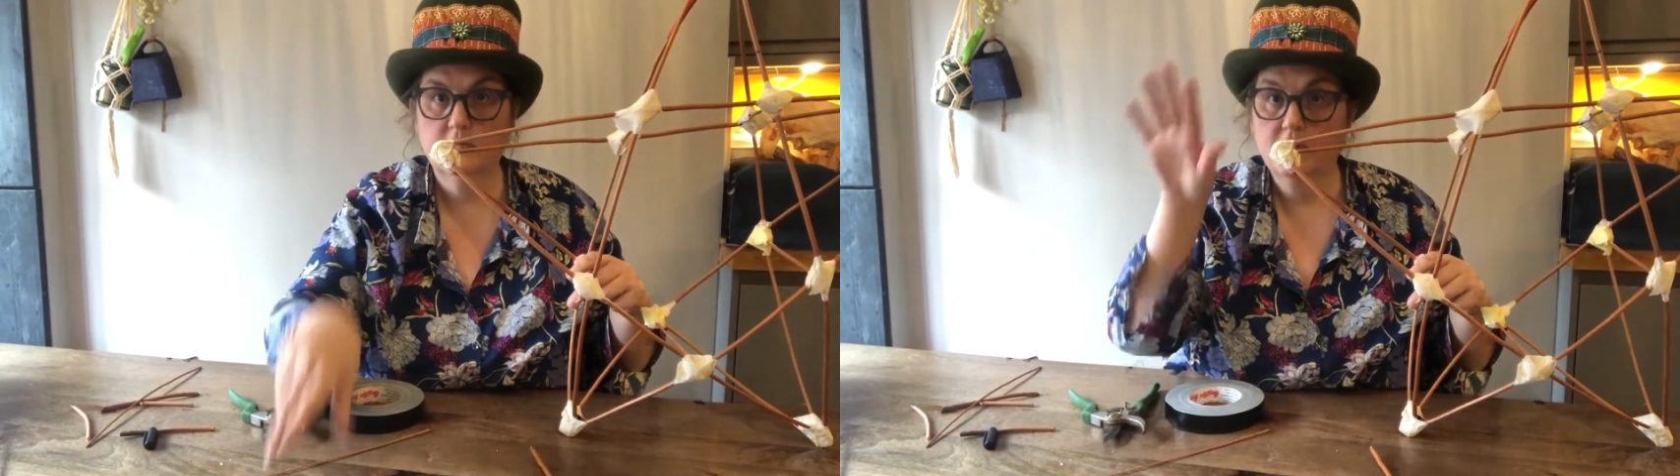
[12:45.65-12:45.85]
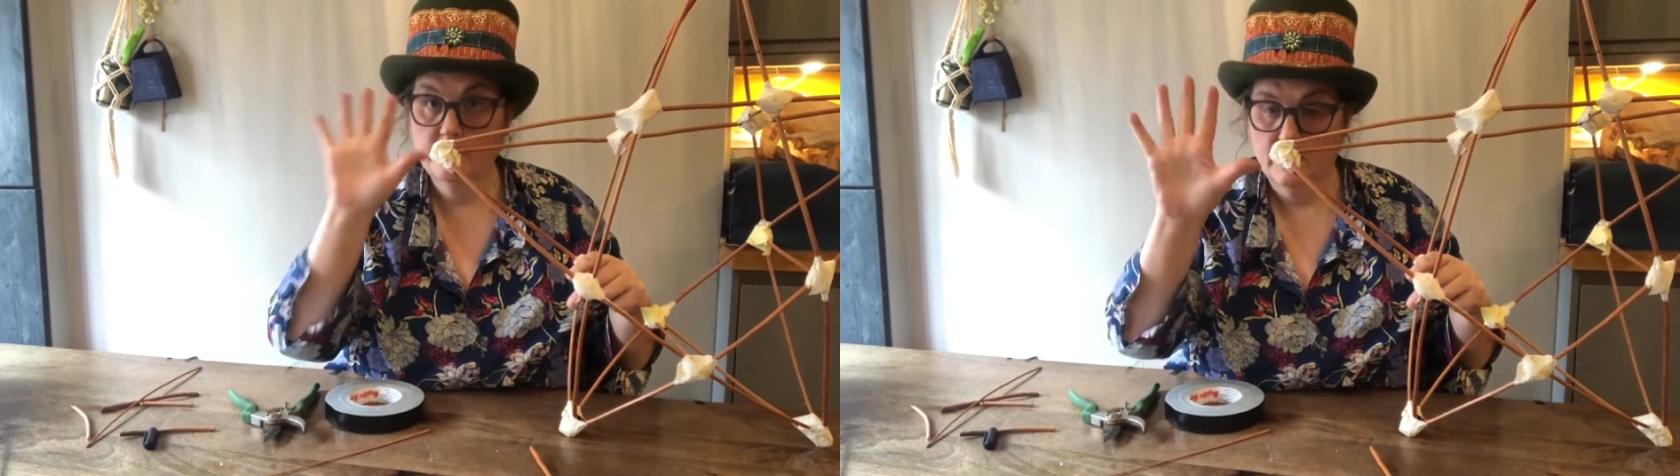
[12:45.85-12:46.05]

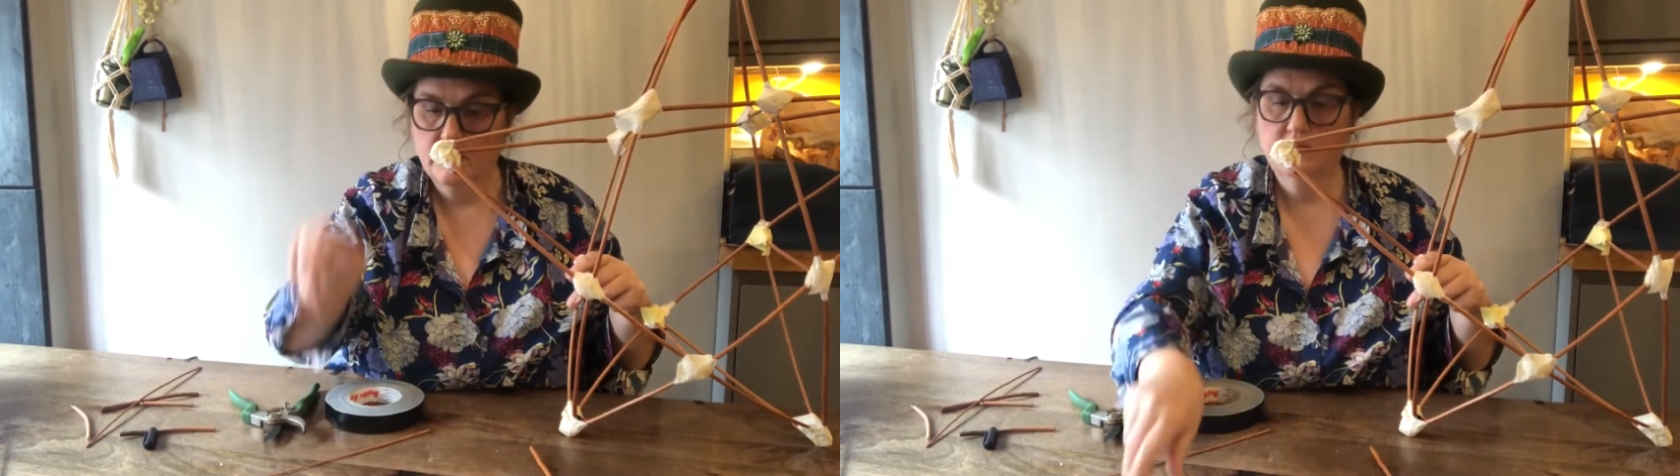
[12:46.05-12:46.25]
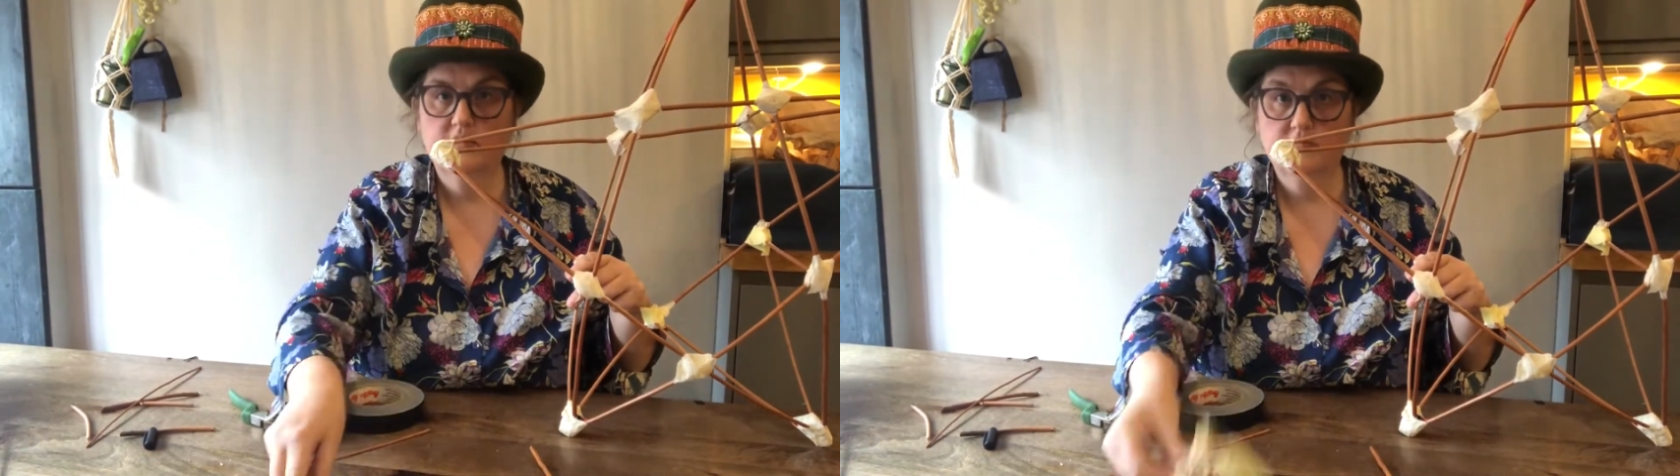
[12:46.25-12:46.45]
5
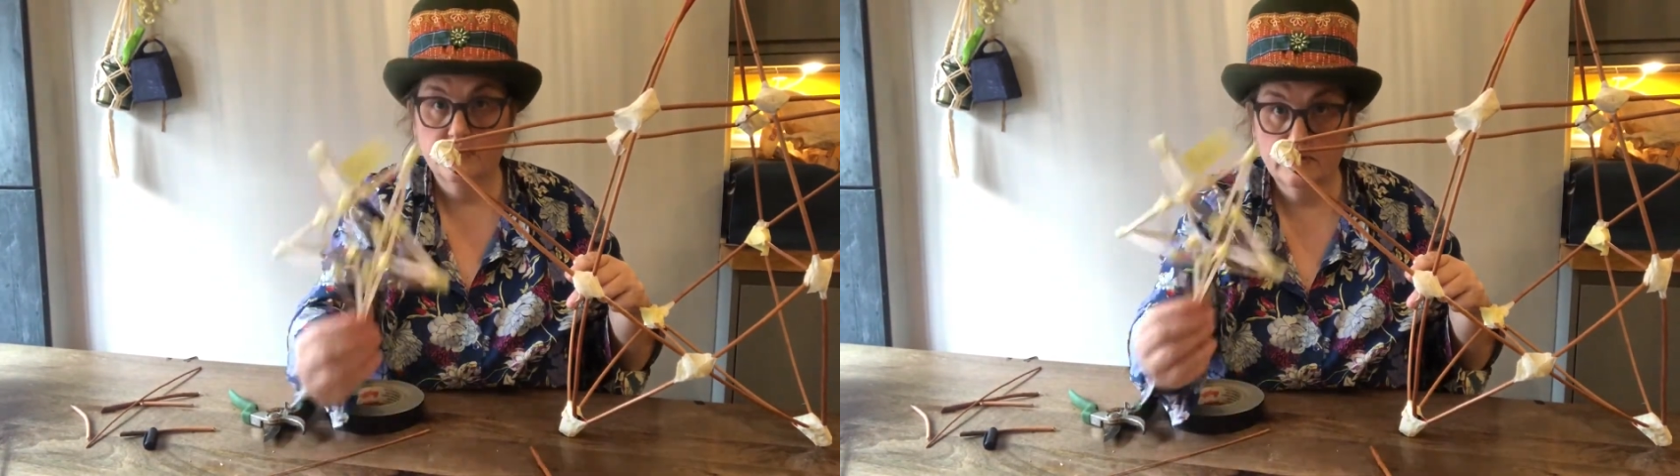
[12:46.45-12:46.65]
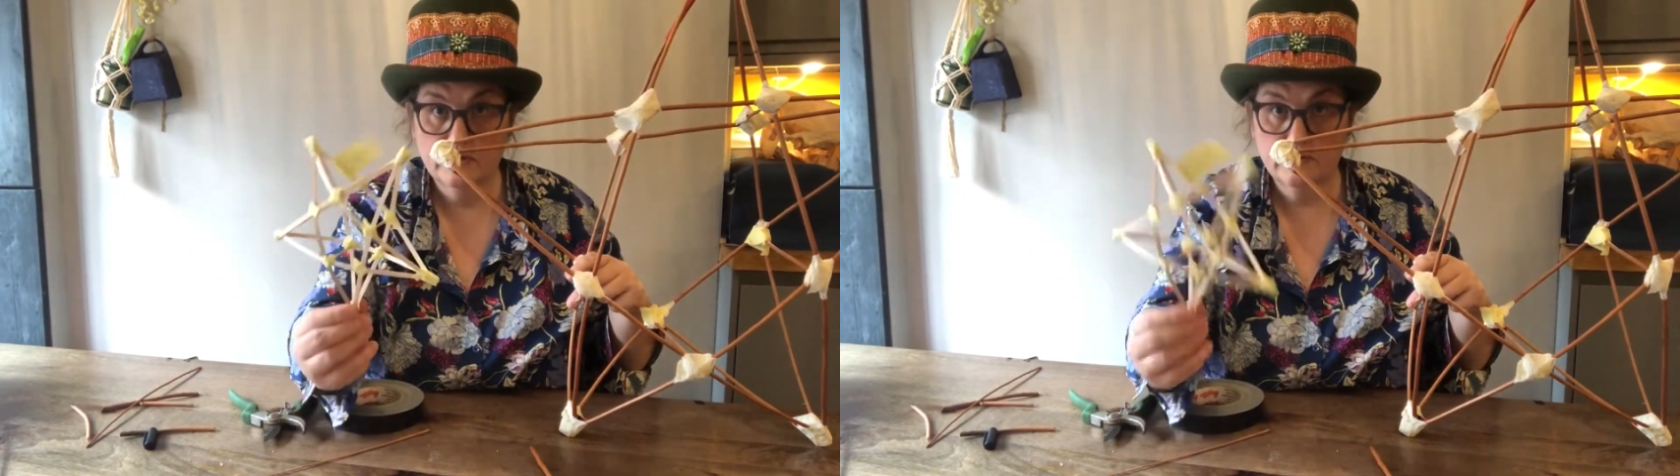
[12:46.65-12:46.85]

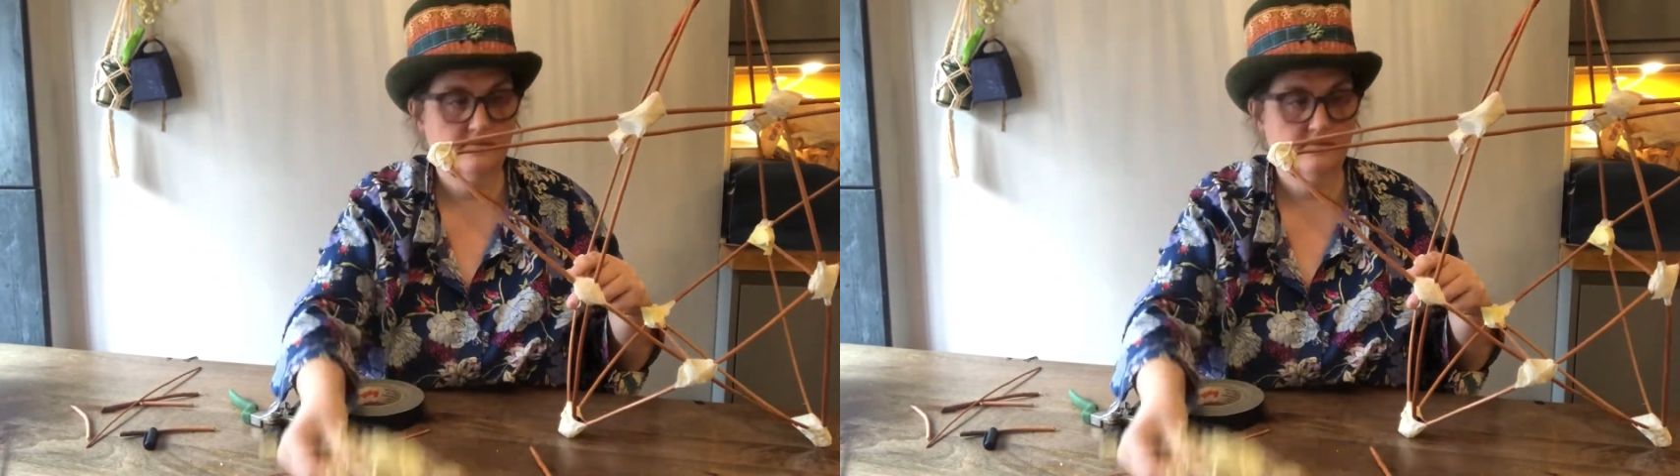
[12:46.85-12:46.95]
pieces